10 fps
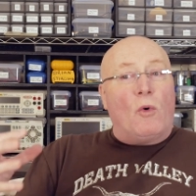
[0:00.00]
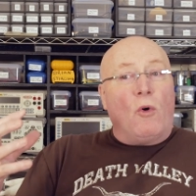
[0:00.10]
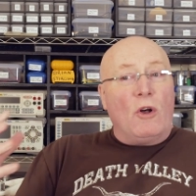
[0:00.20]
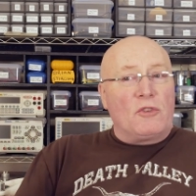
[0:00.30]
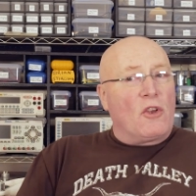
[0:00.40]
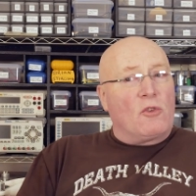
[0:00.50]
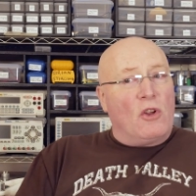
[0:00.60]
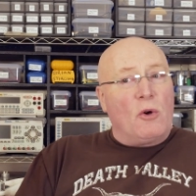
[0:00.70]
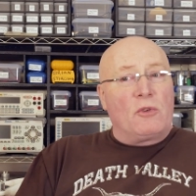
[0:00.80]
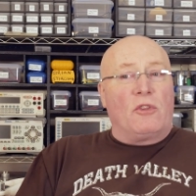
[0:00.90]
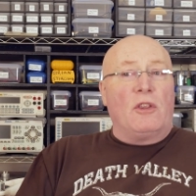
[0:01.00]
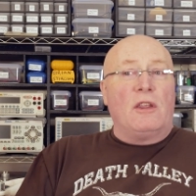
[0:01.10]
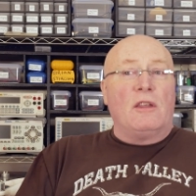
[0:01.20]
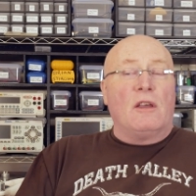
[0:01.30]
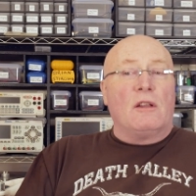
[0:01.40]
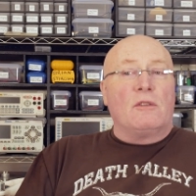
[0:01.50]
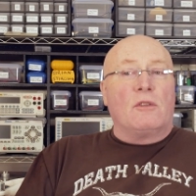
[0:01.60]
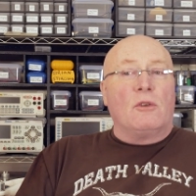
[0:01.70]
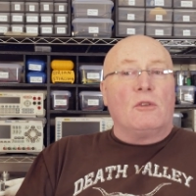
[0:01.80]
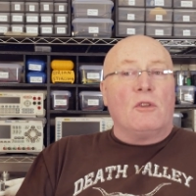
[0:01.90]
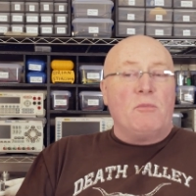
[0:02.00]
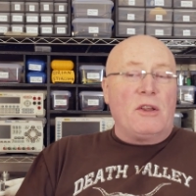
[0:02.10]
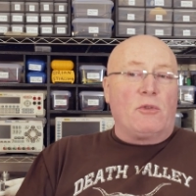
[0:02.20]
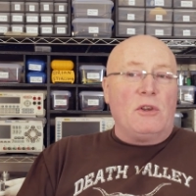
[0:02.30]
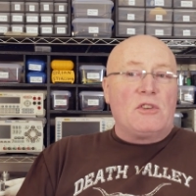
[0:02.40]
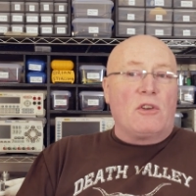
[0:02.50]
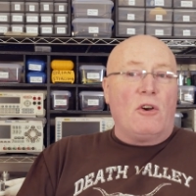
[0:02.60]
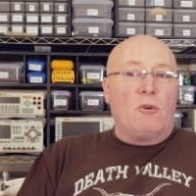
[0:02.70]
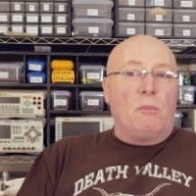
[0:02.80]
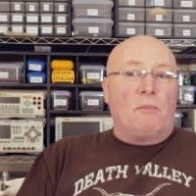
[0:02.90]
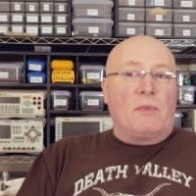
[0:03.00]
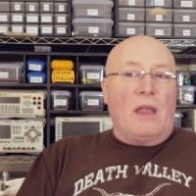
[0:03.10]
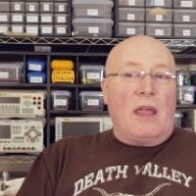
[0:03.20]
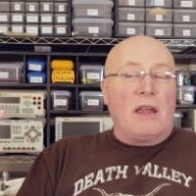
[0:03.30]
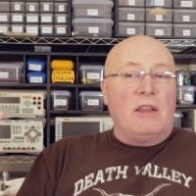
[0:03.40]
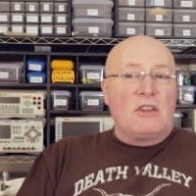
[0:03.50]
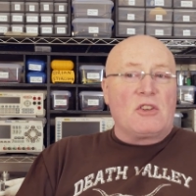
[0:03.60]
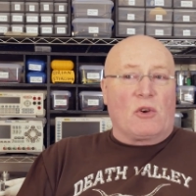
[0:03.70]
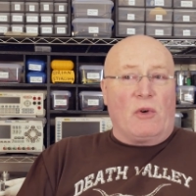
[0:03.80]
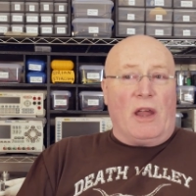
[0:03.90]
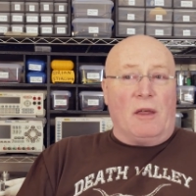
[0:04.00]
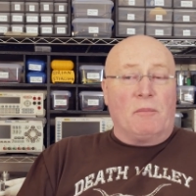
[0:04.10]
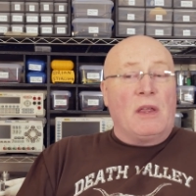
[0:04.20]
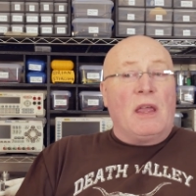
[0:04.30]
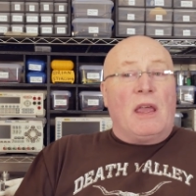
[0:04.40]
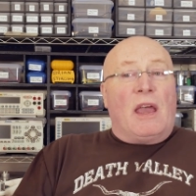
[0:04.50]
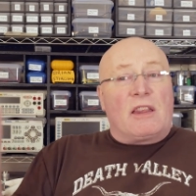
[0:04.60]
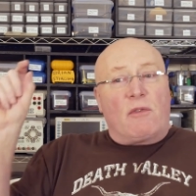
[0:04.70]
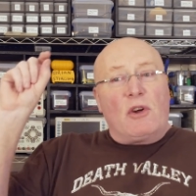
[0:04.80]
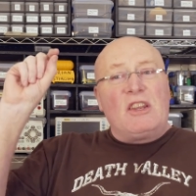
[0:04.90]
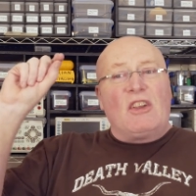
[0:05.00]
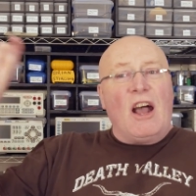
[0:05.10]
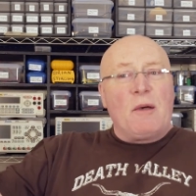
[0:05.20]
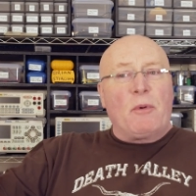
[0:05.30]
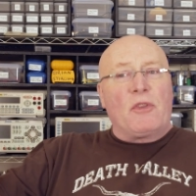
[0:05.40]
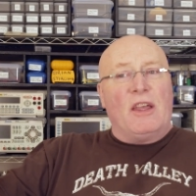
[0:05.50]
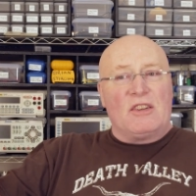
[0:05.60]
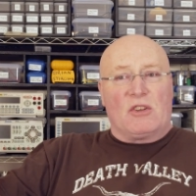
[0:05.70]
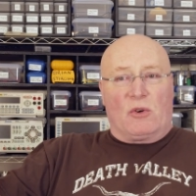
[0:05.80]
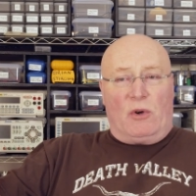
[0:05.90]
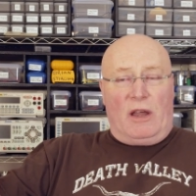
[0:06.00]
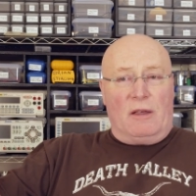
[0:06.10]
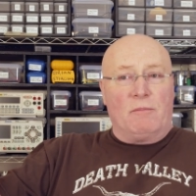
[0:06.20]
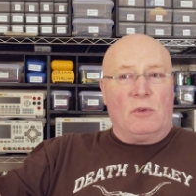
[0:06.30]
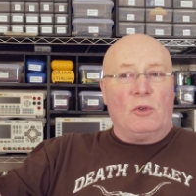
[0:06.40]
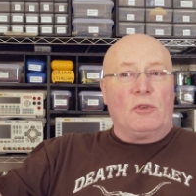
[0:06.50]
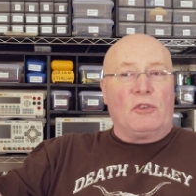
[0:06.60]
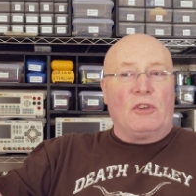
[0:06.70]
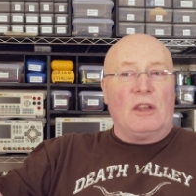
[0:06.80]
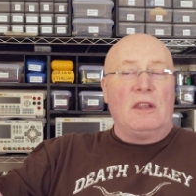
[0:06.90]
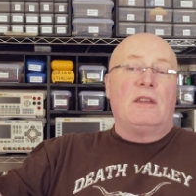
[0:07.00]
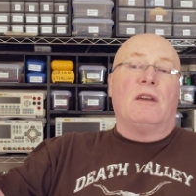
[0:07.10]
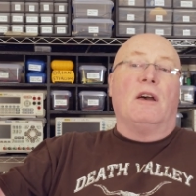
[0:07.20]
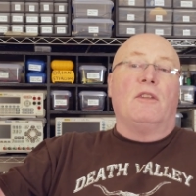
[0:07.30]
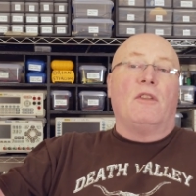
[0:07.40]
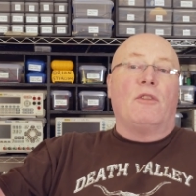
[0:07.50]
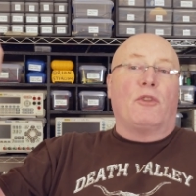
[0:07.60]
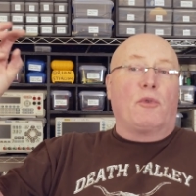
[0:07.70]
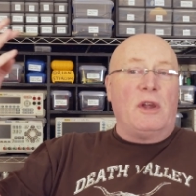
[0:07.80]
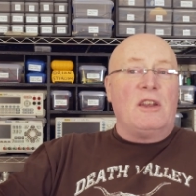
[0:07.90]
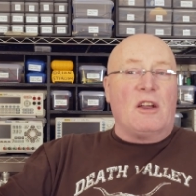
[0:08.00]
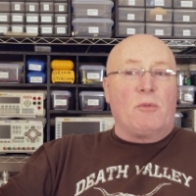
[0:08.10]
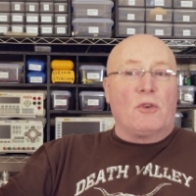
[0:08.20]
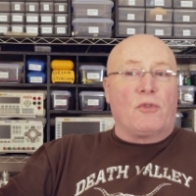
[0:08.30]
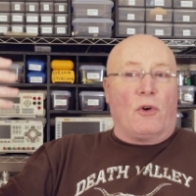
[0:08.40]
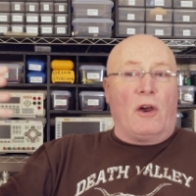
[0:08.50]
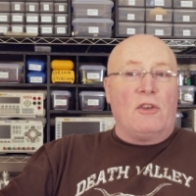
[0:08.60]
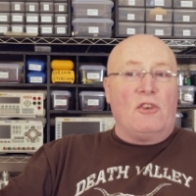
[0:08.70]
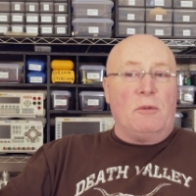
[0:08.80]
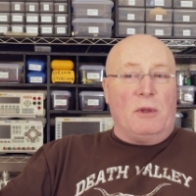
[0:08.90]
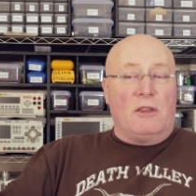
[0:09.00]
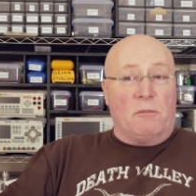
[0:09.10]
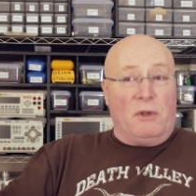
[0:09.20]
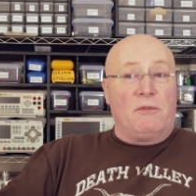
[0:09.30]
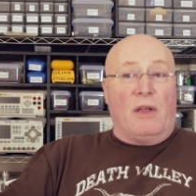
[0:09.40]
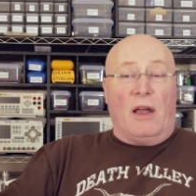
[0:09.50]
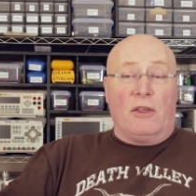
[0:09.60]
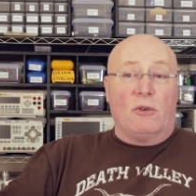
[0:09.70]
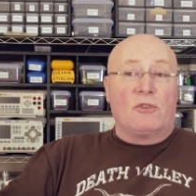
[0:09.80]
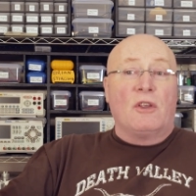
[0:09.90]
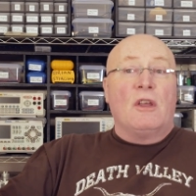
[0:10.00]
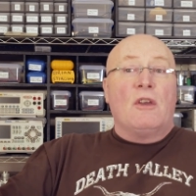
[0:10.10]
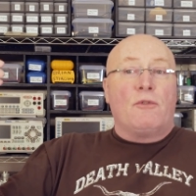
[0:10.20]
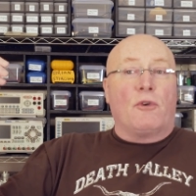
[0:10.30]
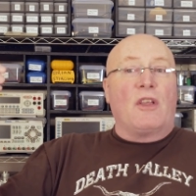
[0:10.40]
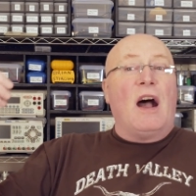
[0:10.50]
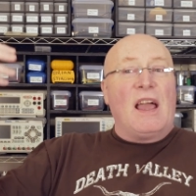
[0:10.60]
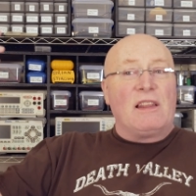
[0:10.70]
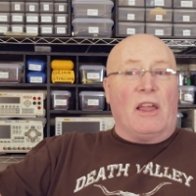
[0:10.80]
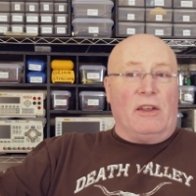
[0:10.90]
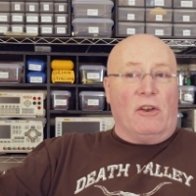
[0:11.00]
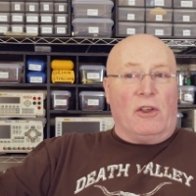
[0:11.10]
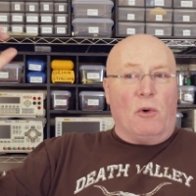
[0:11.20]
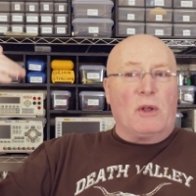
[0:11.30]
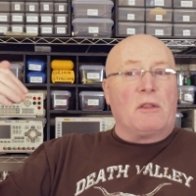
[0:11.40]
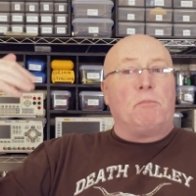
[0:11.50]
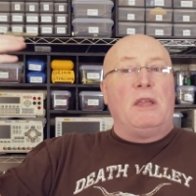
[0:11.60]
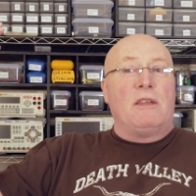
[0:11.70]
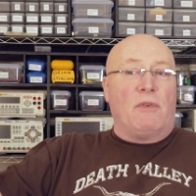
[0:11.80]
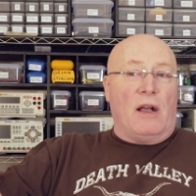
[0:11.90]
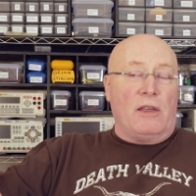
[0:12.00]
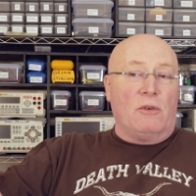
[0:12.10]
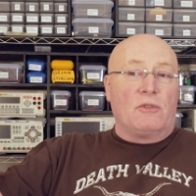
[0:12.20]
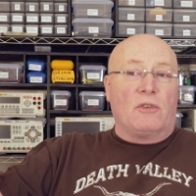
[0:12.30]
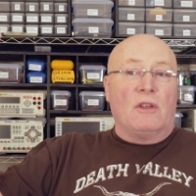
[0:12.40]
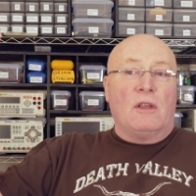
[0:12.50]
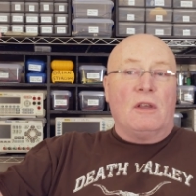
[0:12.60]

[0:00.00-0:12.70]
also note the lumetri scope and histogram. At the very top of the histogram, you'll see the three numbers for RGB, the bit values for the highlight area, what the peak values